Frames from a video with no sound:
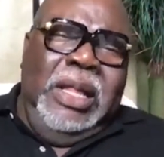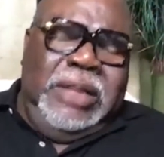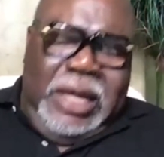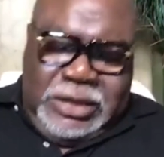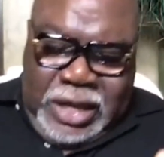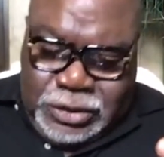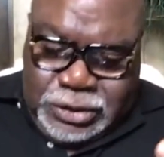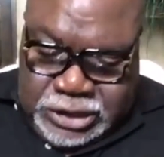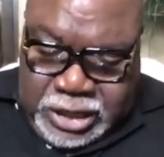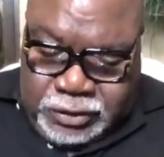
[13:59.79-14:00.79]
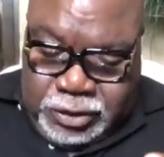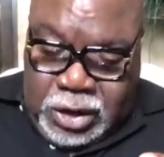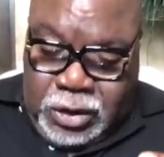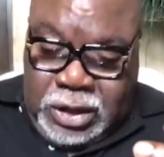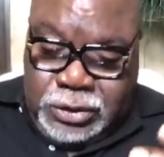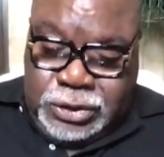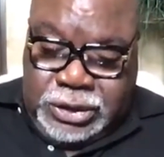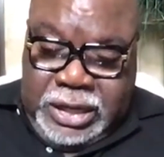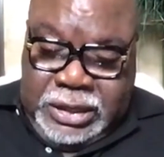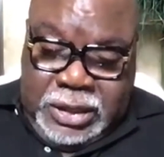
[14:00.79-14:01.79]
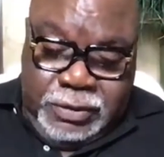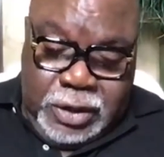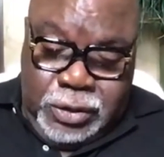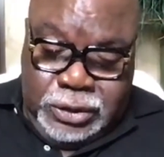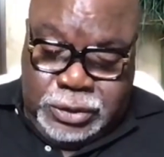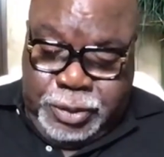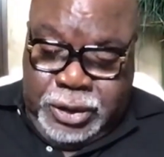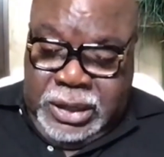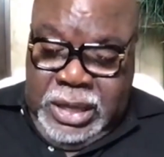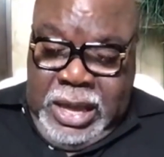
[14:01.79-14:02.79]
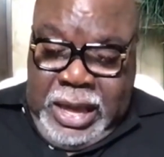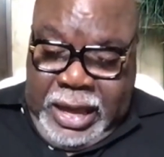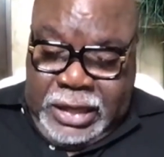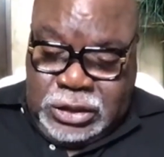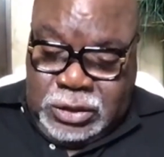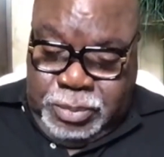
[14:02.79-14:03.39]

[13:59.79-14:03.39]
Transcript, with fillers: That's how sacred our understanding of the Holy Spirit has to